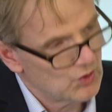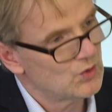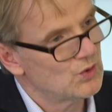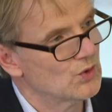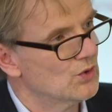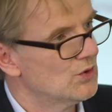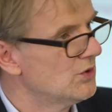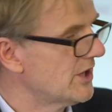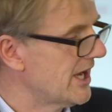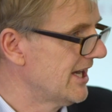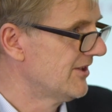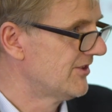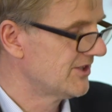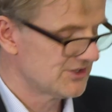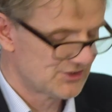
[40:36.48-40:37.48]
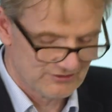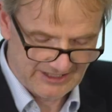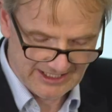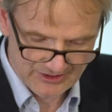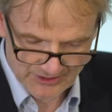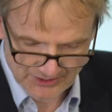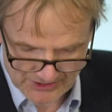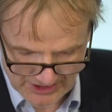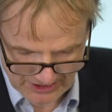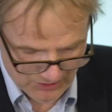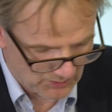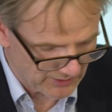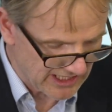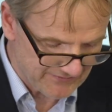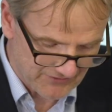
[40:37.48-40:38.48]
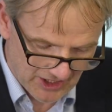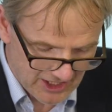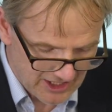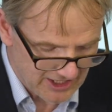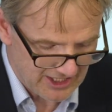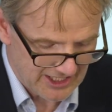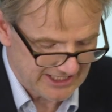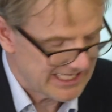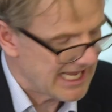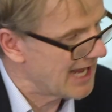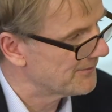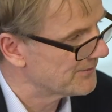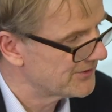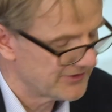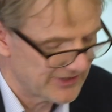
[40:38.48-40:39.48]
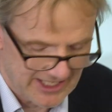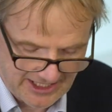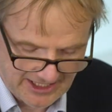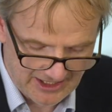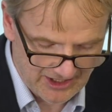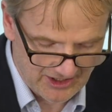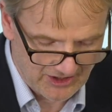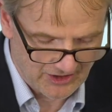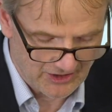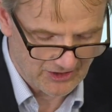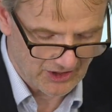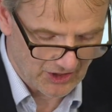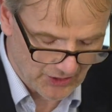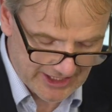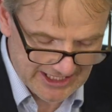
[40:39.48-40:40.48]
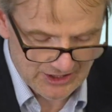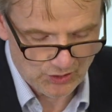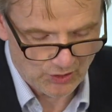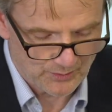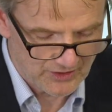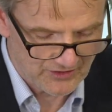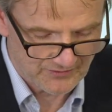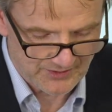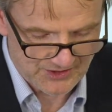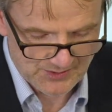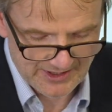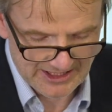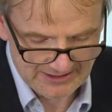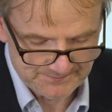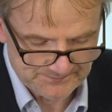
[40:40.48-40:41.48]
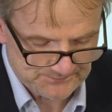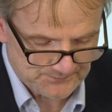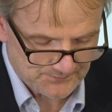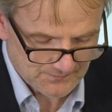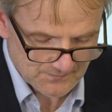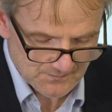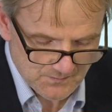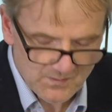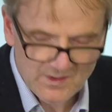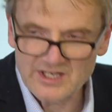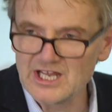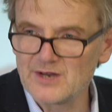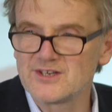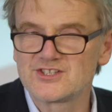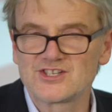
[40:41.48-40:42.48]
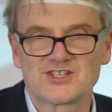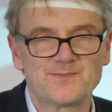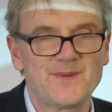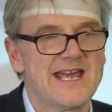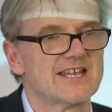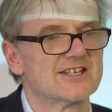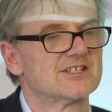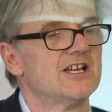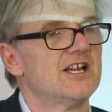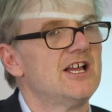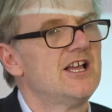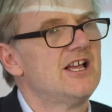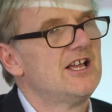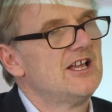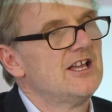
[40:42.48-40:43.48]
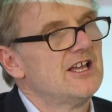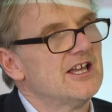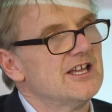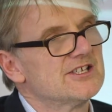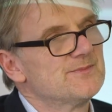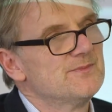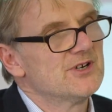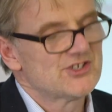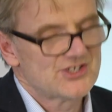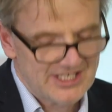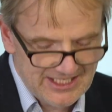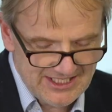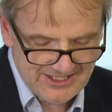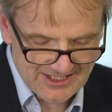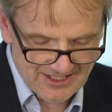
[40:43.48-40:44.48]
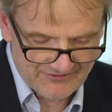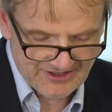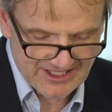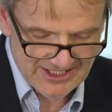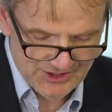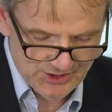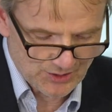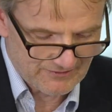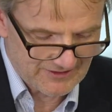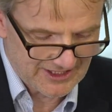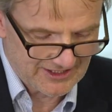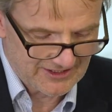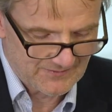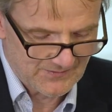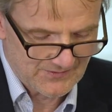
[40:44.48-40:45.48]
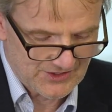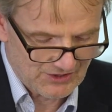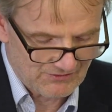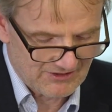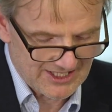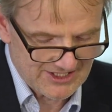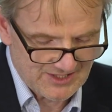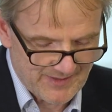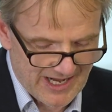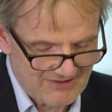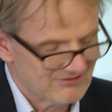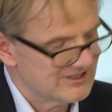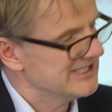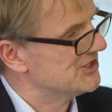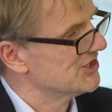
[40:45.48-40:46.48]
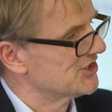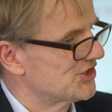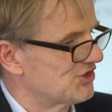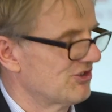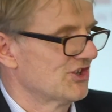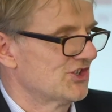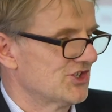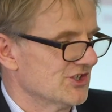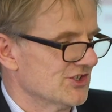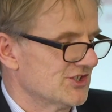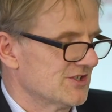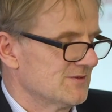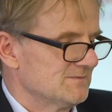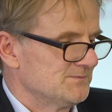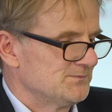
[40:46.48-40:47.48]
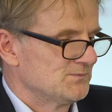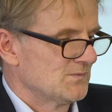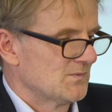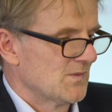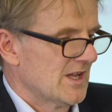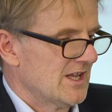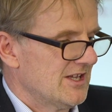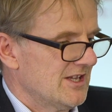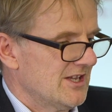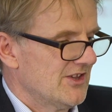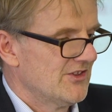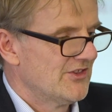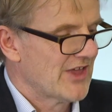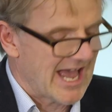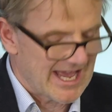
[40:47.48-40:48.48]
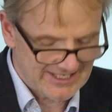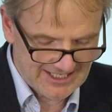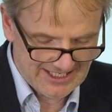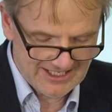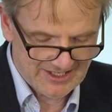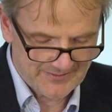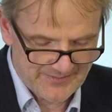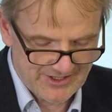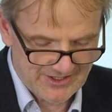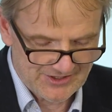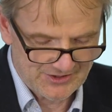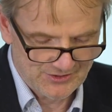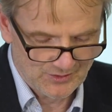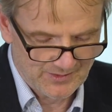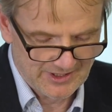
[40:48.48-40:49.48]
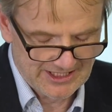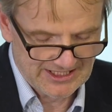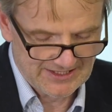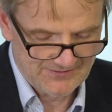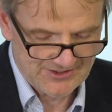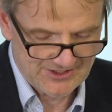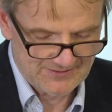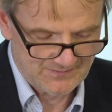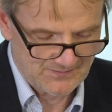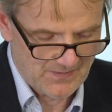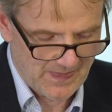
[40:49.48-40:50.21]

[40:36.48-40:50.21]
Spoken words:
or atheist or agnostic, or whatever camp they are in or move between. Now, I suspect it's much easier for a historian to write about religious structures than interpersonal beliefs.